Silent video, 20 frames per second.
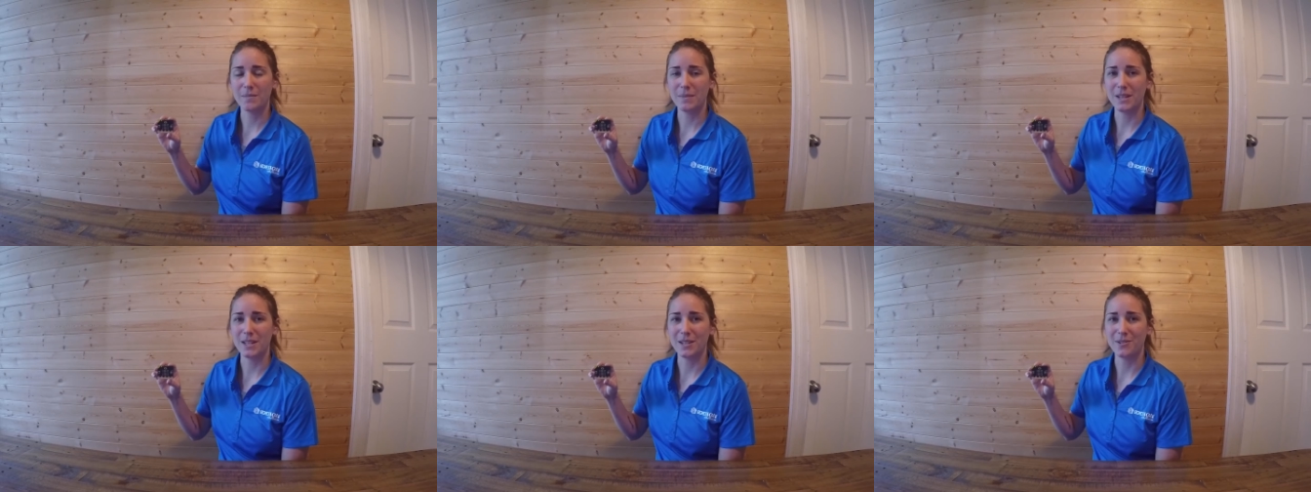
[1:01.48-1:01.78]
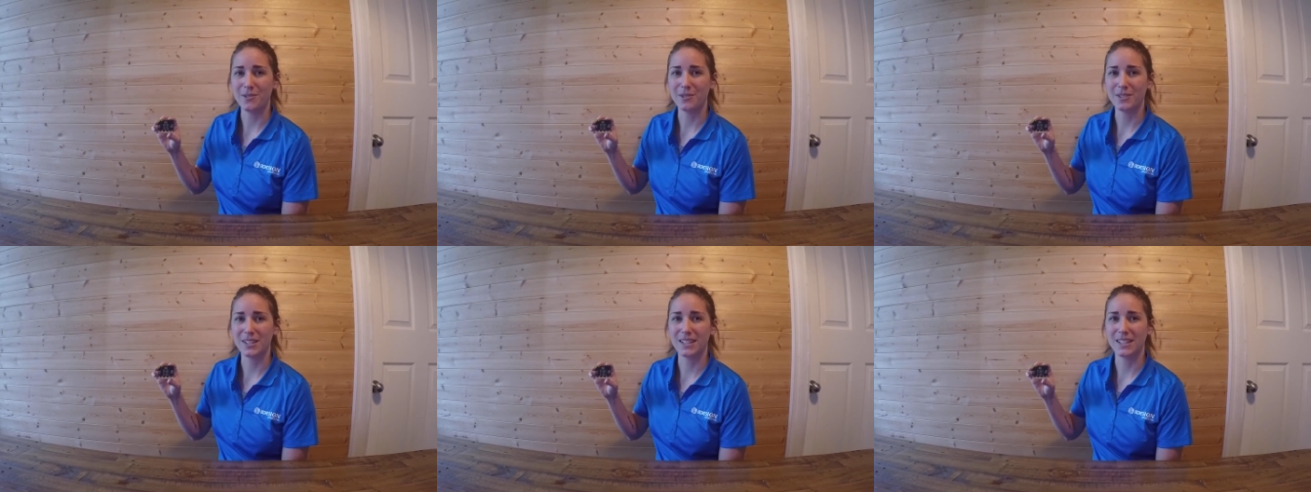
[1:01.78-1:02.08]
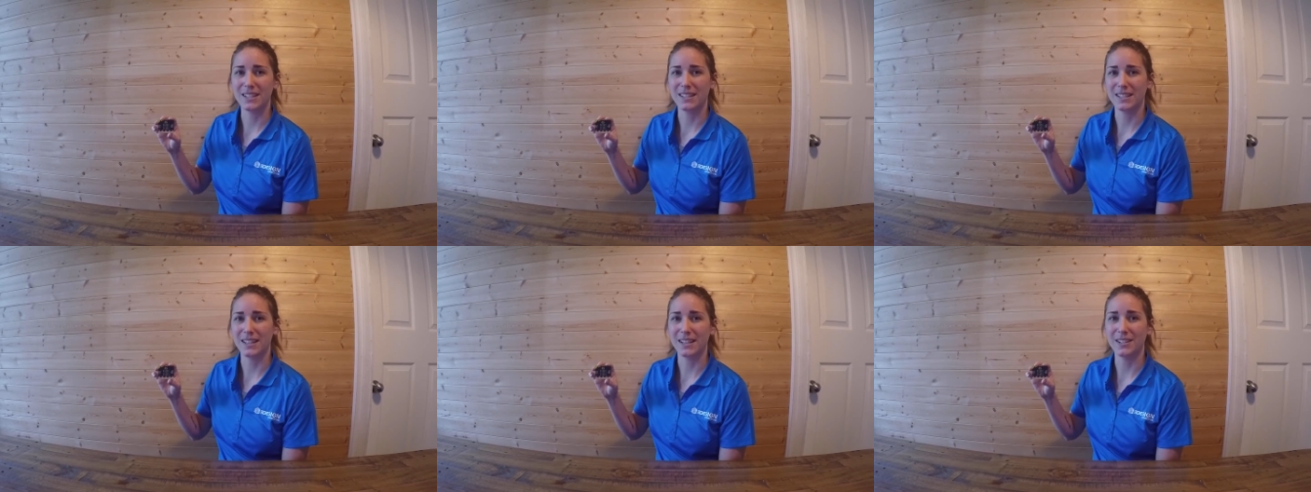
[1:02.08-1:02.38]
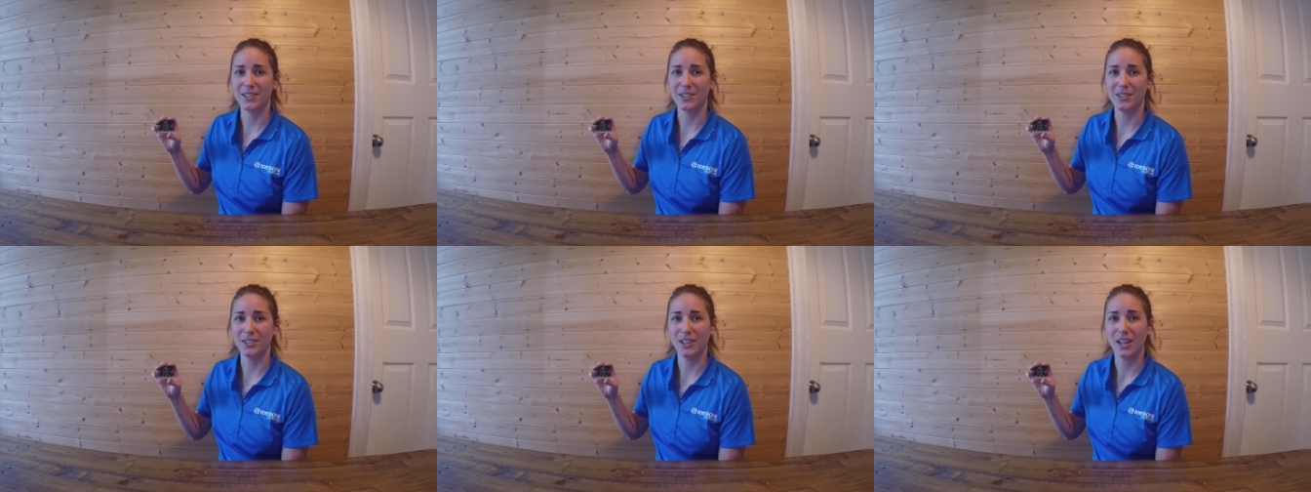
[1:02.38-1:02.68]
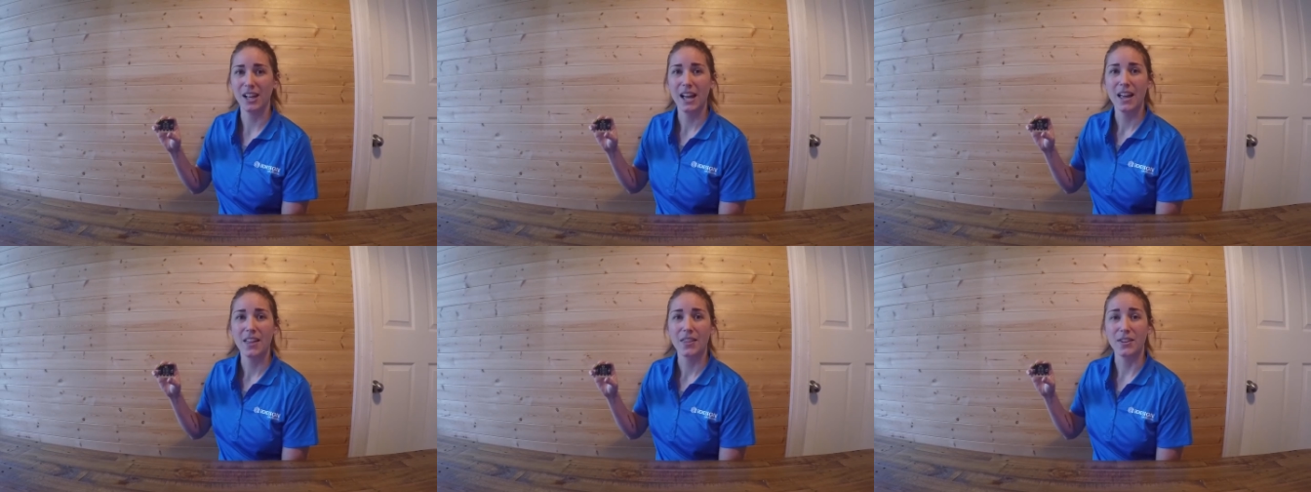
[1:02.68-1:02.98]
be used to signal
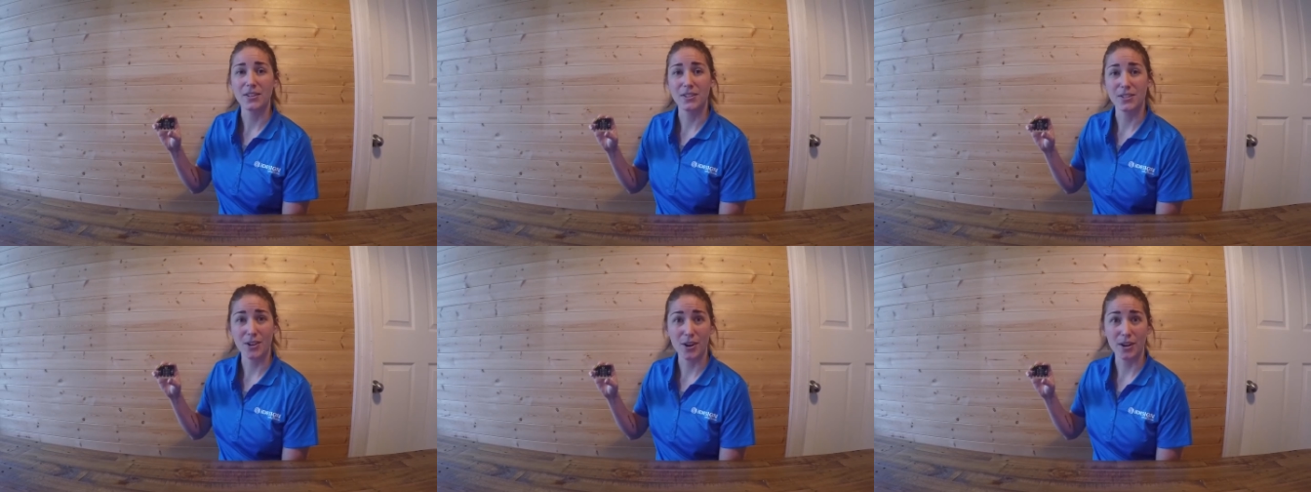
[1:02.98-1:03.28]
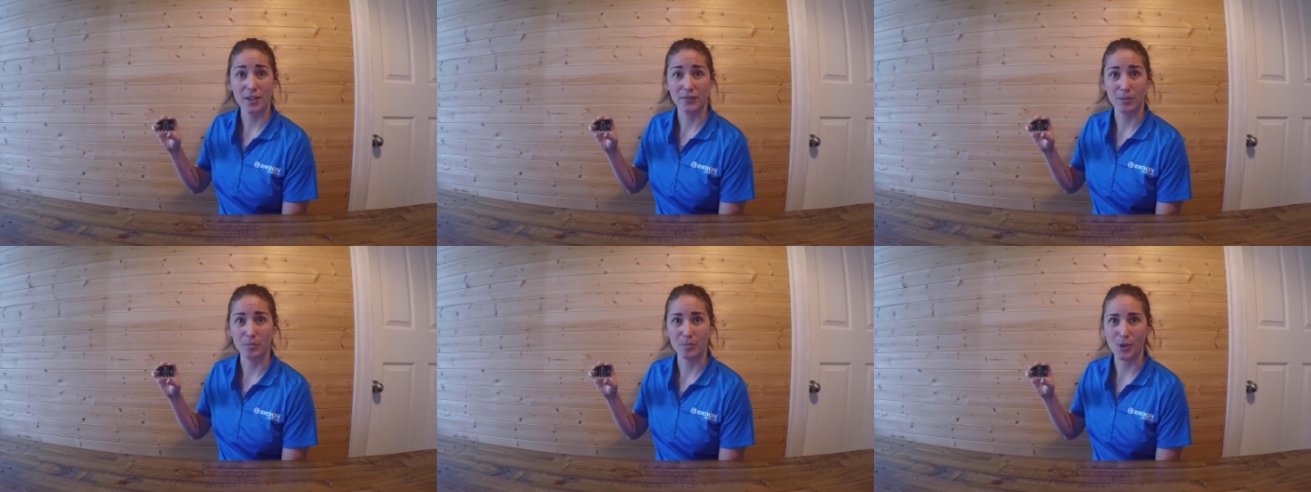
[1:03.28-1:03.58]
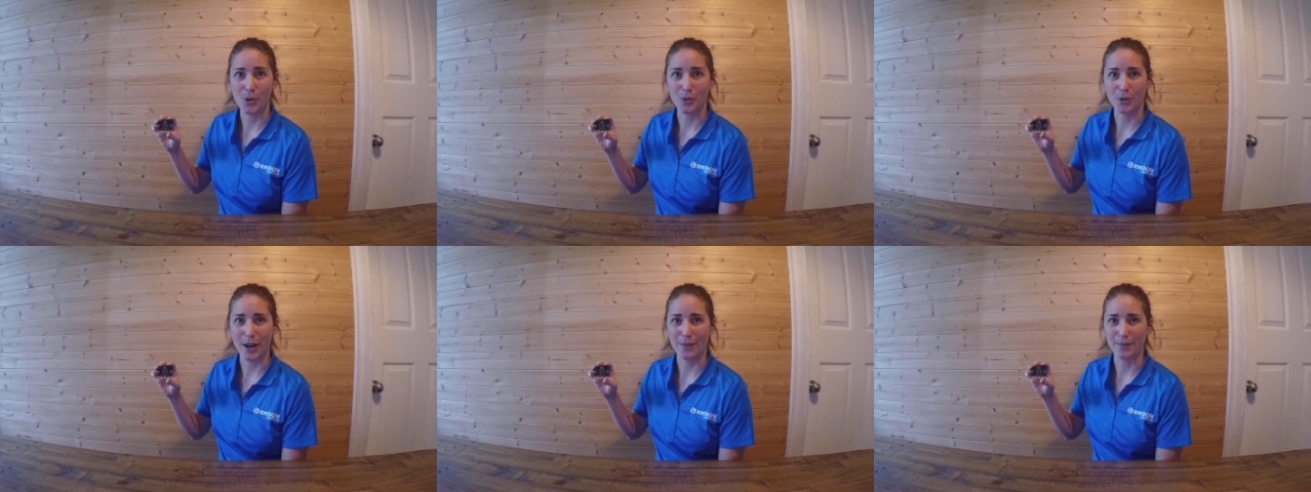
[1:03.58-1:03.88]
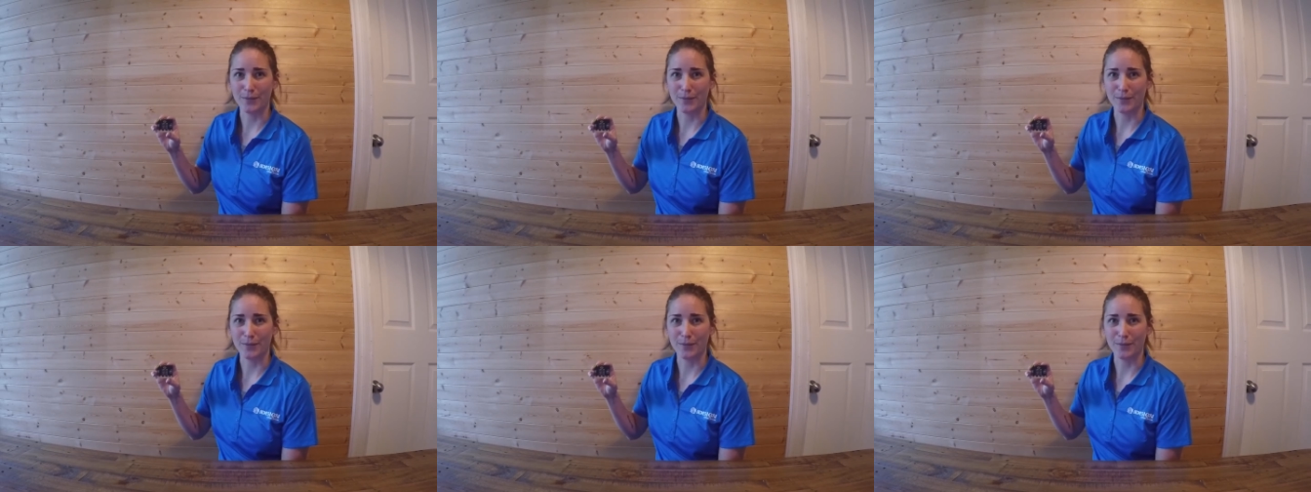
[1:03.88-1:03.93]
the start of a program,